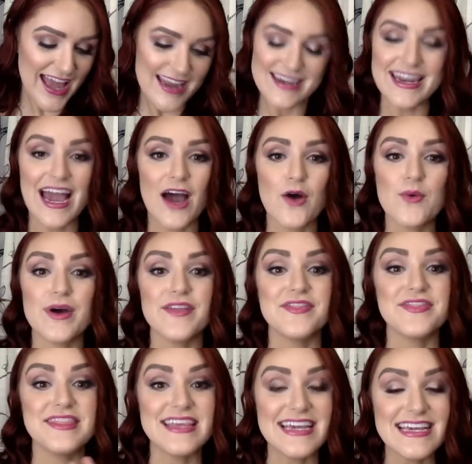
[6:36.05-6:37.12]
Now,
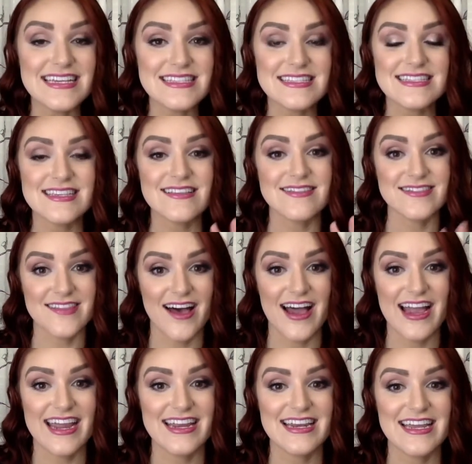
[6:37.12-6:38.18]
this
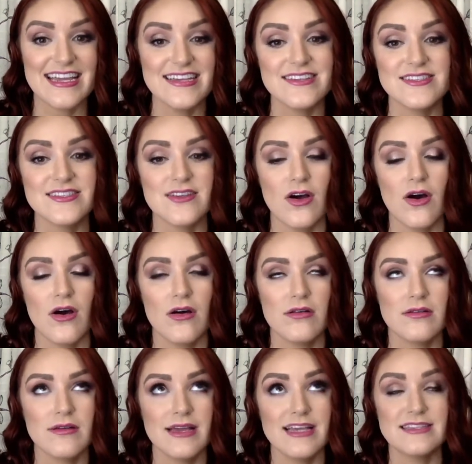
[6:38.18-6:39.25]
line is oh,
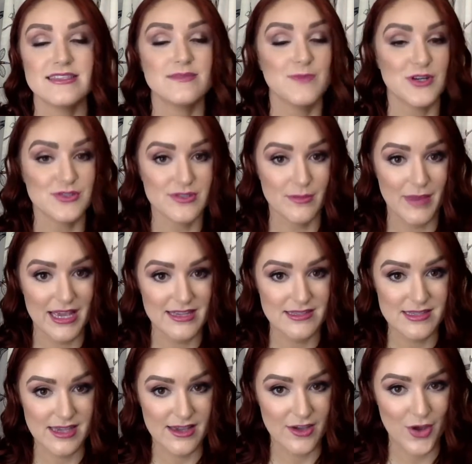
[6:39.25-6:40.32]
it smells
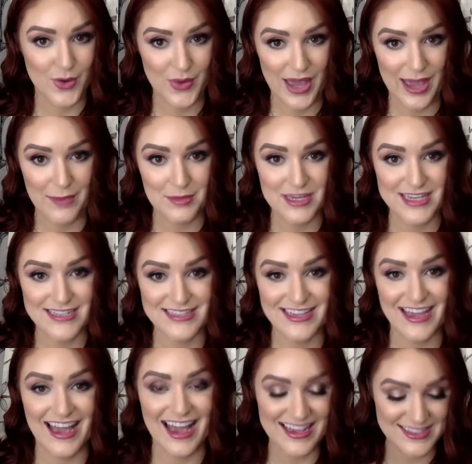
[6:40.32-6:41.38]
amazing, okay? Because
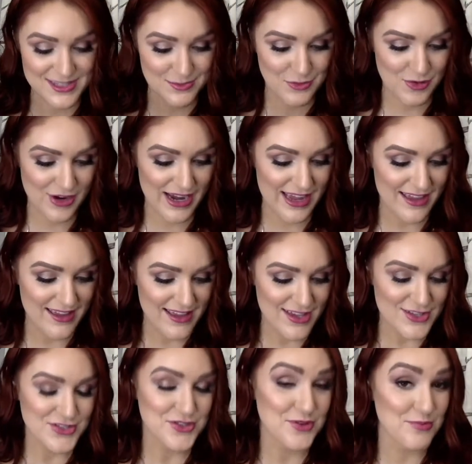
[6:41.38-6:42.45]
it has some great
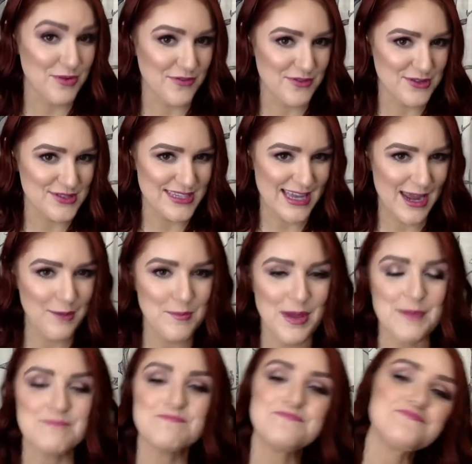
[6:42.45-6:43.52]
super fruits in it,
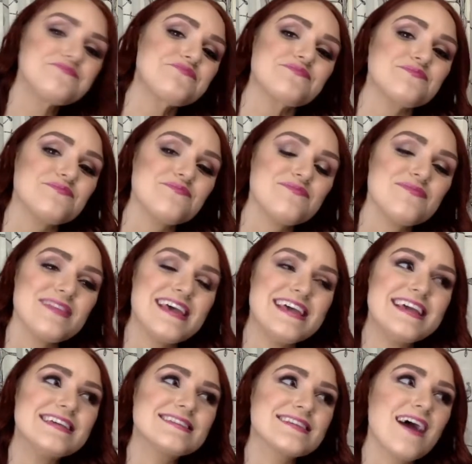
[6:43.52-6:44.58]
but
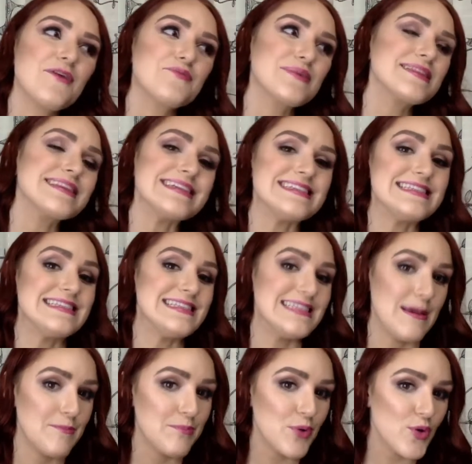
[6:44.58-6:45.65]
it's got really
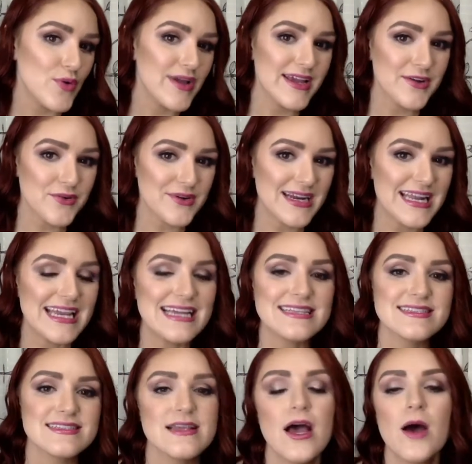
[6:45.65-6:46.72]
simple
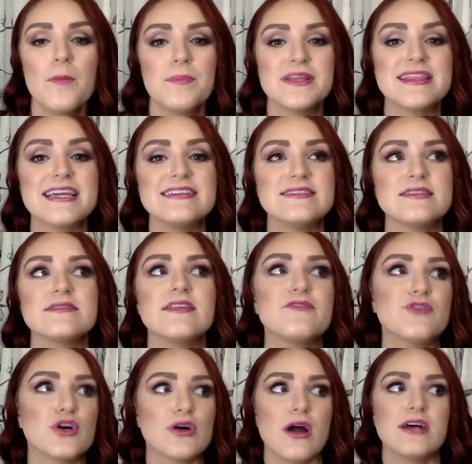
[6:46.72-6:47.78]
ingredients, but they
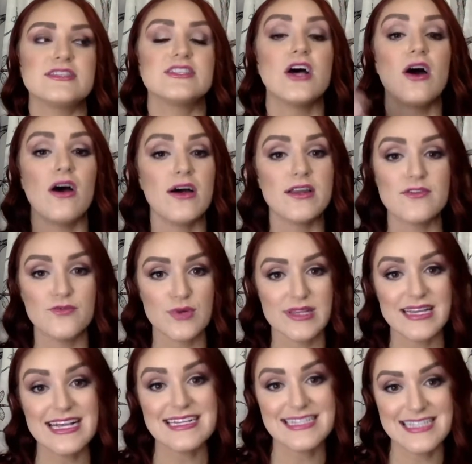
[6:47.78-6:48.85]
deliver a ton of
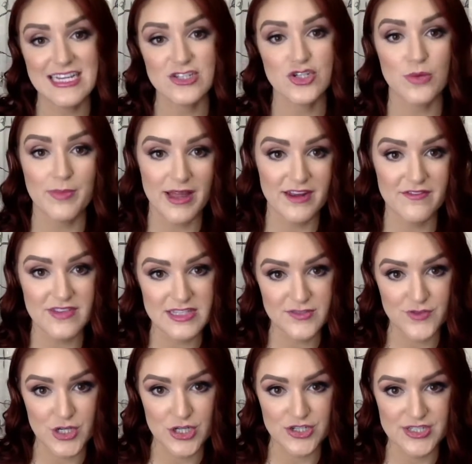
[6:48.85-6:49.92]
really essential benefits
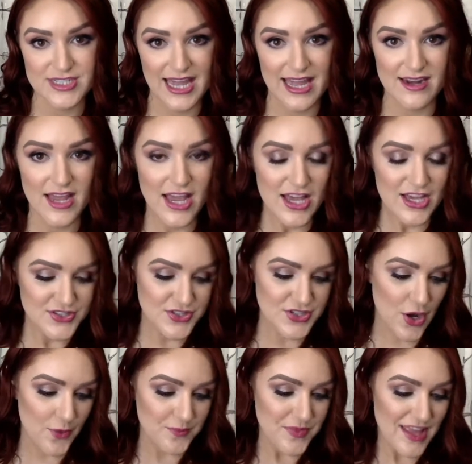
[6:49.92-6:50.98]
for your skin.
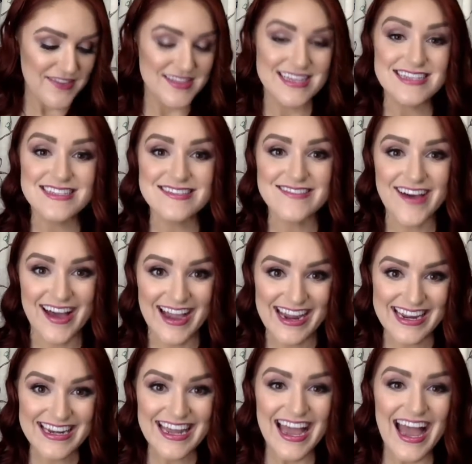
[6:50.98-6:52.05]
So, this
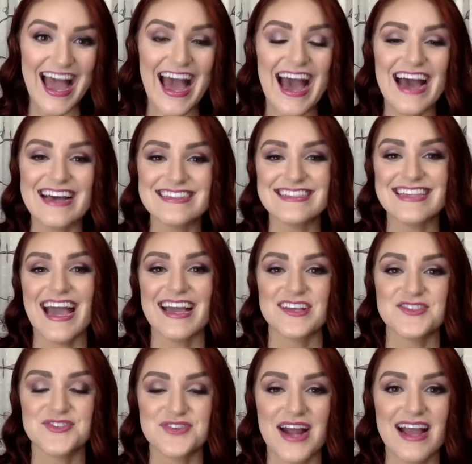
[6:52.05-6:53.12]
line has
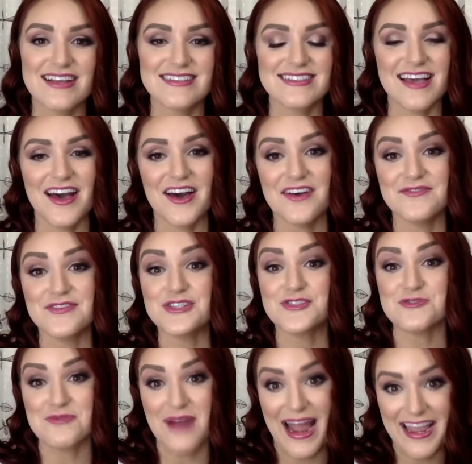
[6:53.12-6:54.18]
extracts of
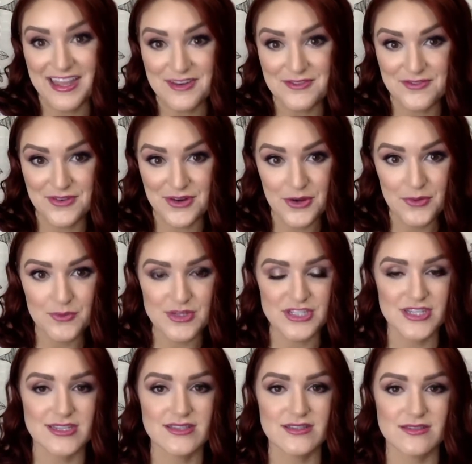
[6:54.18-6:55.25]
dragon fruit,
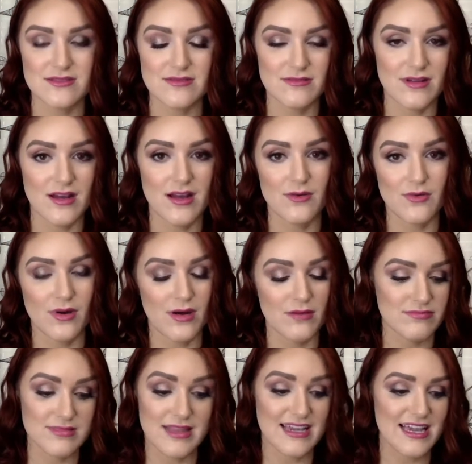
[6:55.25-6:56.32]
which is
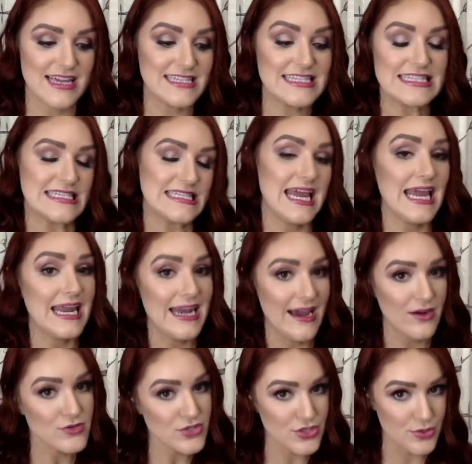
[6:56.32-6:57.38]
like a
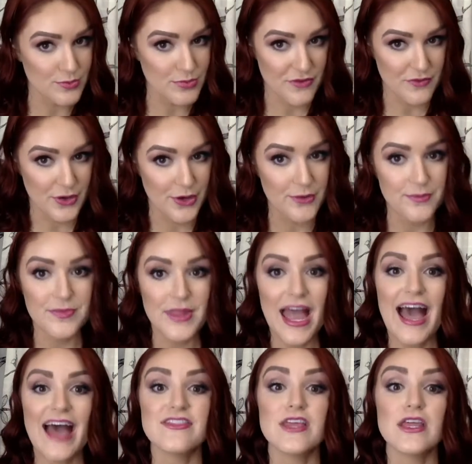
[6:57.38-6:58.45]
standout super fruit.
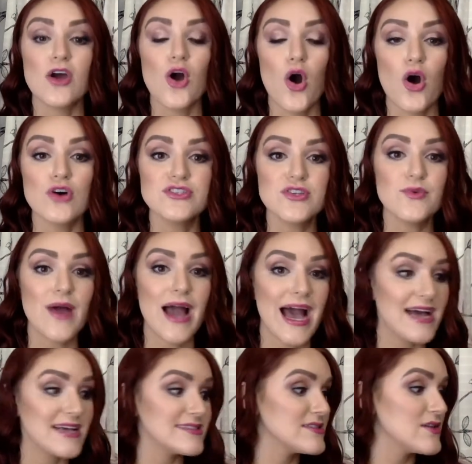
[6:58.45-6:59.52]
And then it also
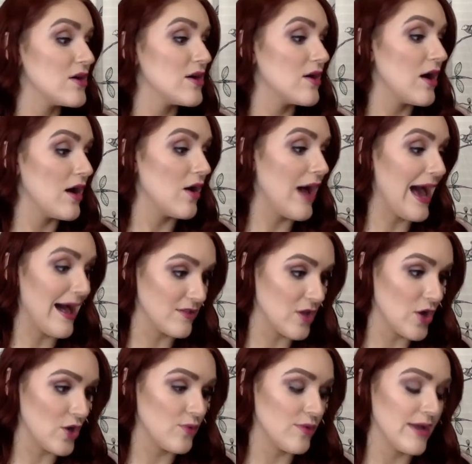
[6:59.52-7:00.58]
has
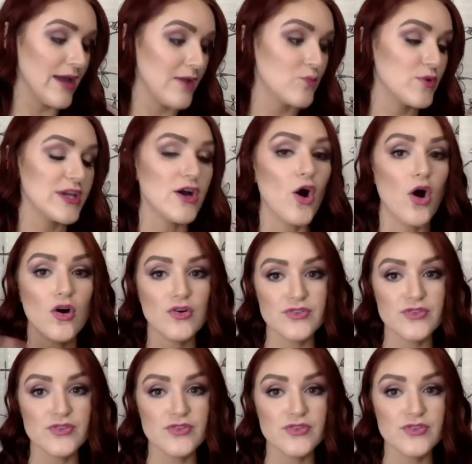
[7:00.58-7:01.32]
aloe. And we all